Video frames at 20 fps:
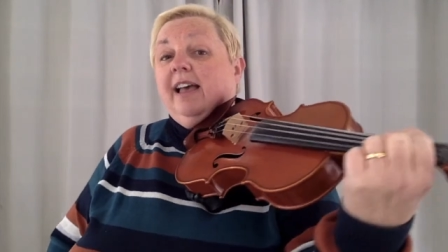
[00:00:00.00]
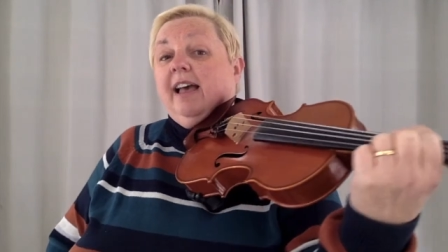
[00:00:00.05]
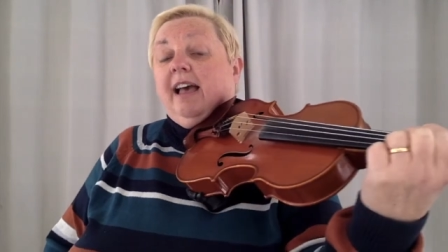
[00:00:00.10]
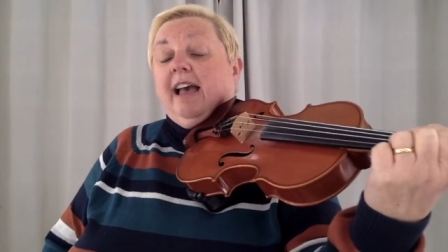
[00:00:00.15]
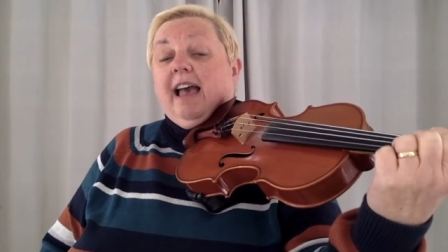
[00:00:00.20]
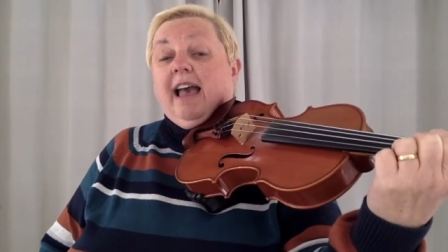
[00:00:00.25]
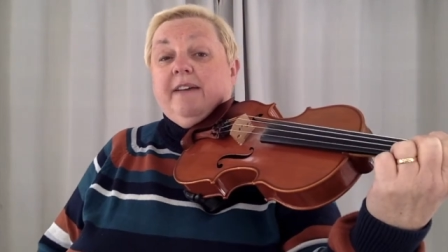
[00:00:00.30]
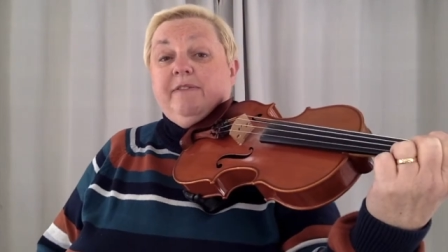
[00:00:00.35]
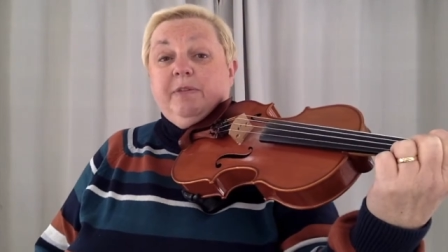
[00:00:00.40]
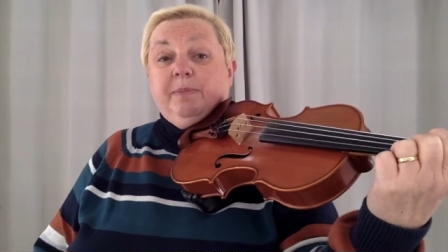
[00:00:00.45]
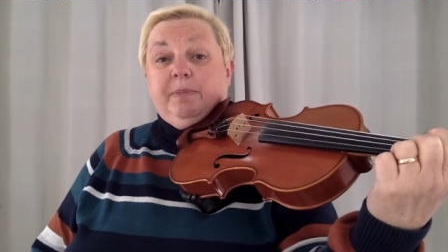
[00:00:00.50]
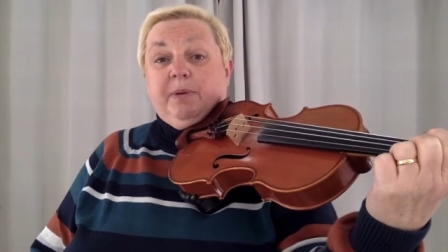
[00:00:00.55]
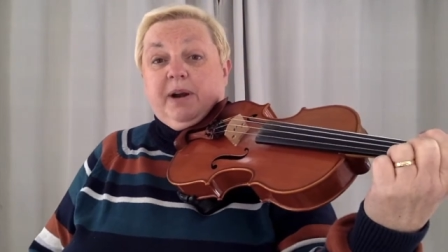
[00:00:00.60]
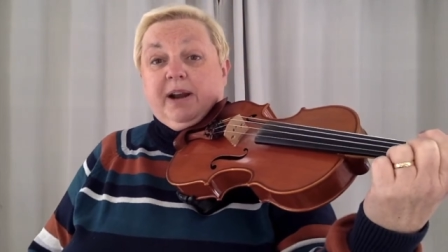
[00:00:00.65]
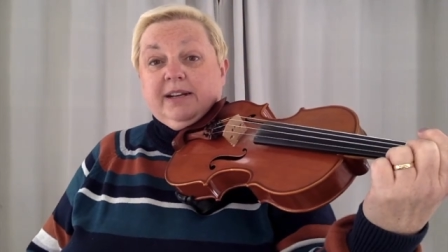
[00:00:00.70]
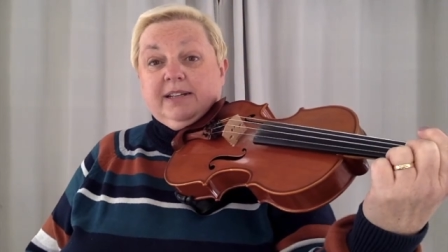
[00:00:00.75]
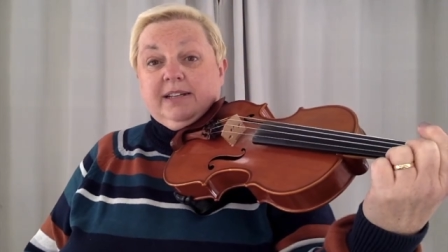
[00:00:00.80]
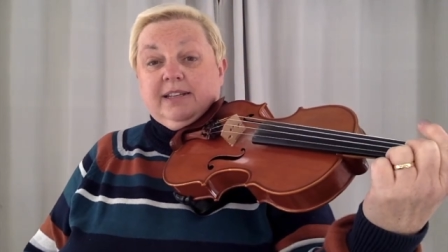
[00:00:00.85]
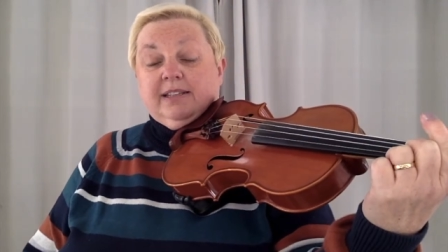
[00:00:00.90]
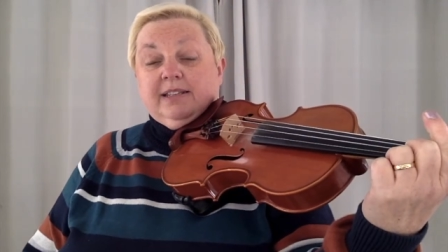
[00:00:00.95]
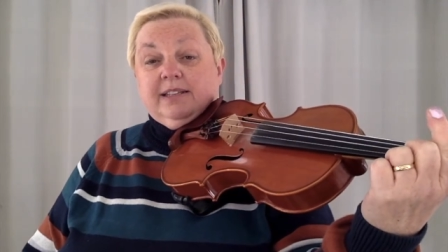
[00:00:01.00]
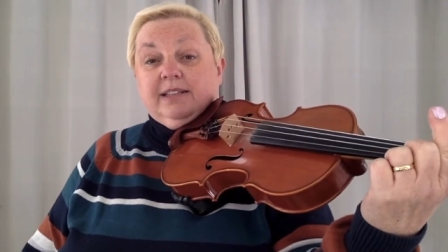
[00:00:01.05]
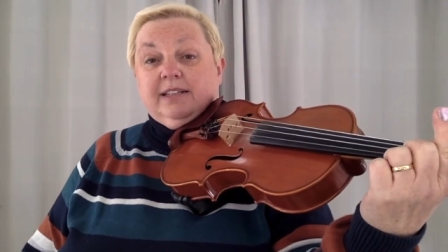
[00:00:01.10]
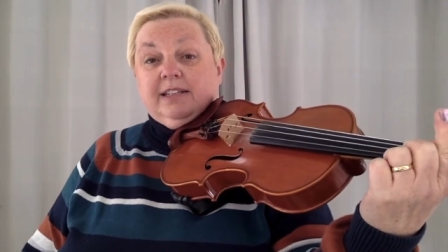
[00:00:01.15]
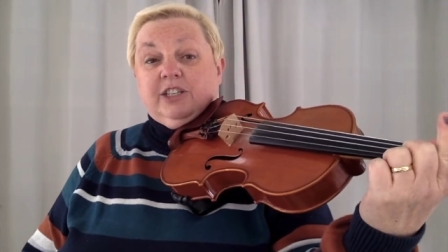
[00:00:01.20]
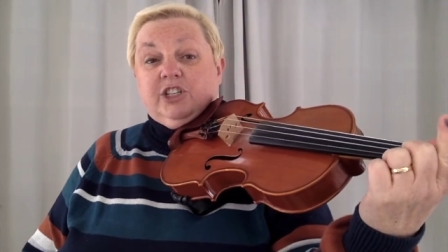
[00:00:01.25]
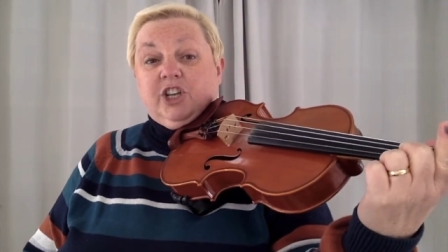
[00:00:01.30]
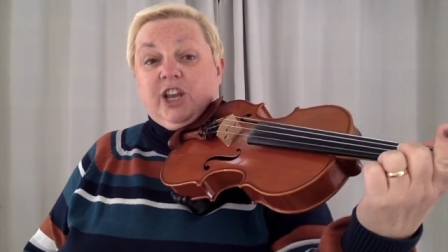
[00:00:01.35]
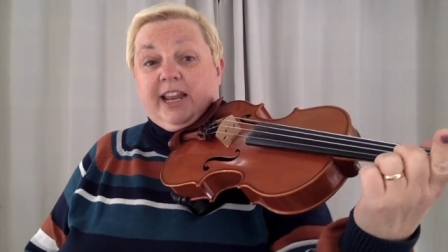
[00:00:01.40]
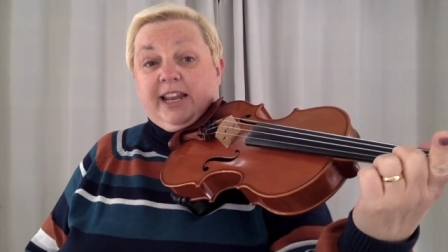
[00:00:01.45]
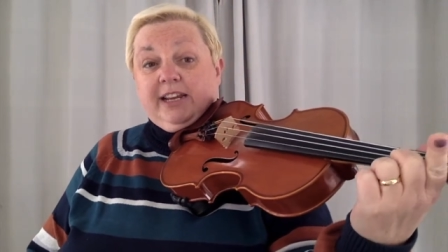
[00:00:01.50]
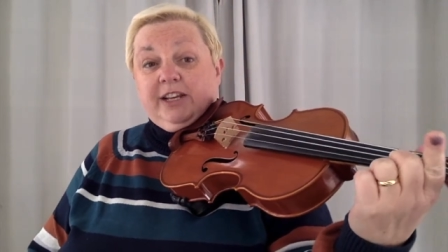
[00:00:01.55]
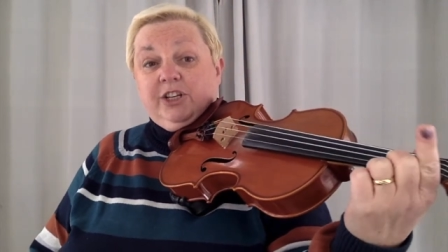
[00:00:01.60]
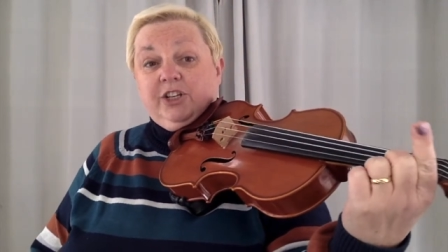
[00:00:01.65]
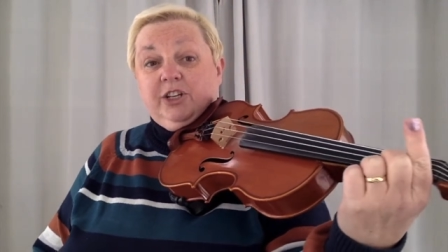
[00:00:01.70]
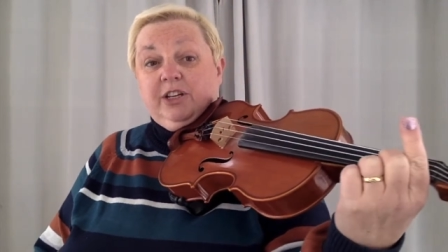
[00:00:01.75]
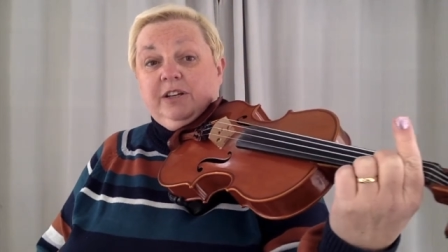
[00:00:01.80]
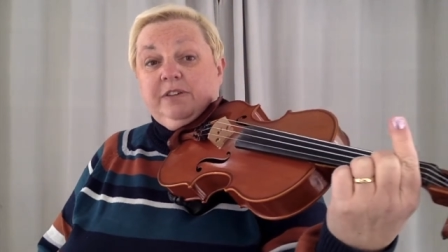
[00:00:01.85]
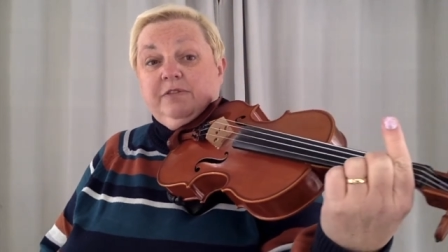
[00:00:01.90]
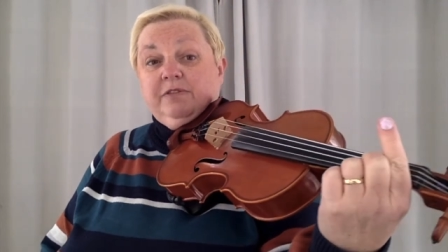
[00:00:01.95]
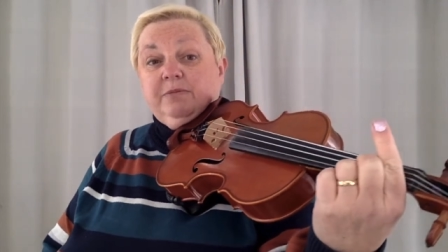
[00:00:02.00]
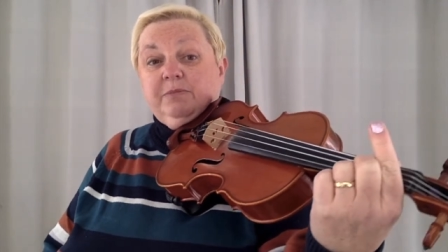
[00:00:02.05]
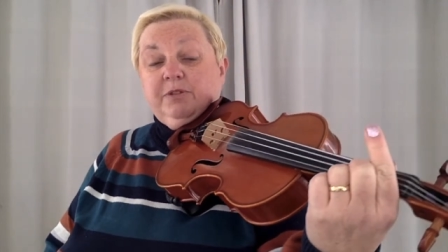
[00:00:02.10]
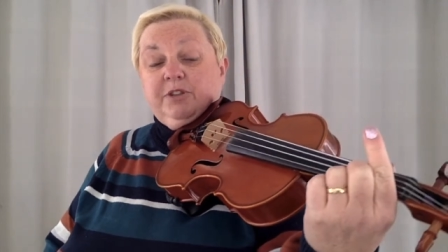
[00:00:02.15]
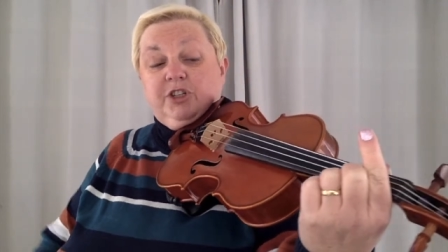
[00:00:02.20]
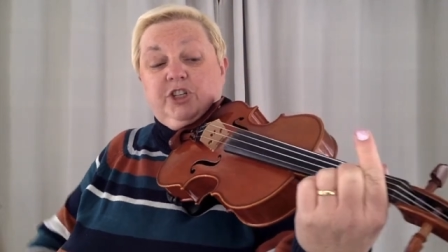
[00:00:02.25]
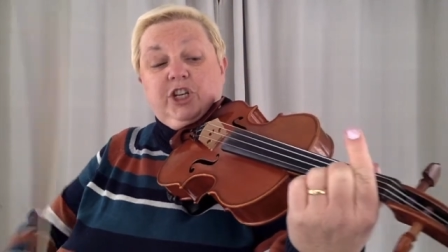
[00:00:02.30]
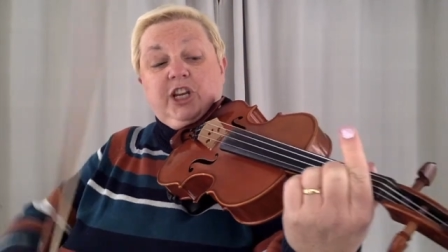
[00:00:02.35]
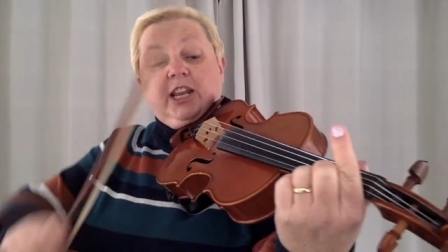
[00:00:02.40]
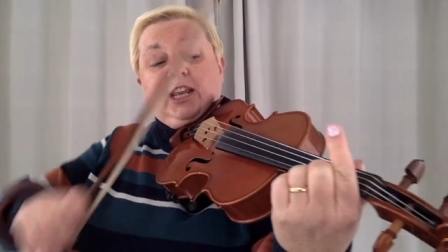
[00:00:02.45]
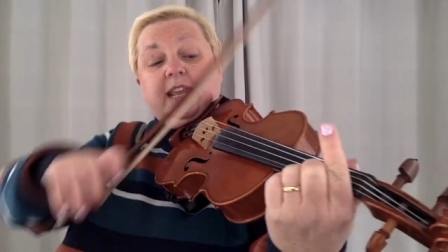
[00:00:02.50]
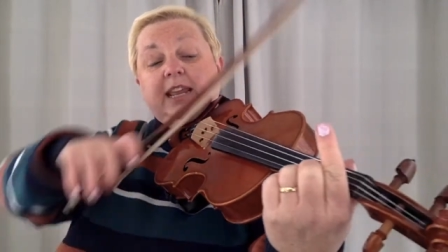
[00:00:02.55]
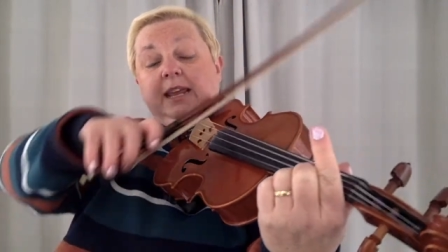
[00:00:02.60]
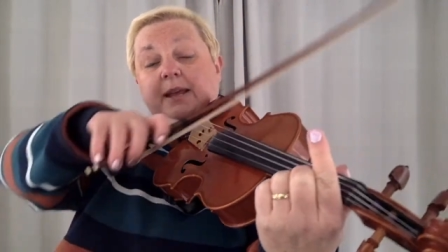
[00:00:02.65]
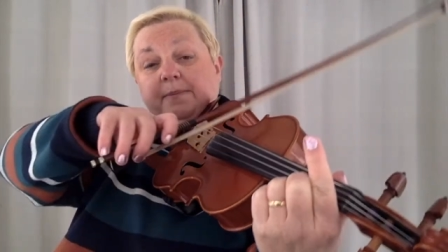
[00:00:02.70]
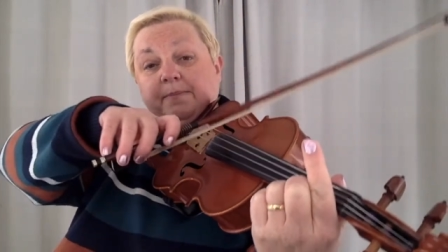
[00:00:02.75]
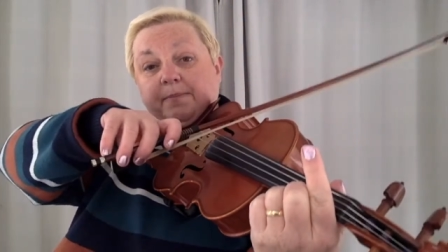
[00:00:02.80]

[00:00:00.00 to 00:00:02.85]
Have a practice at changing from G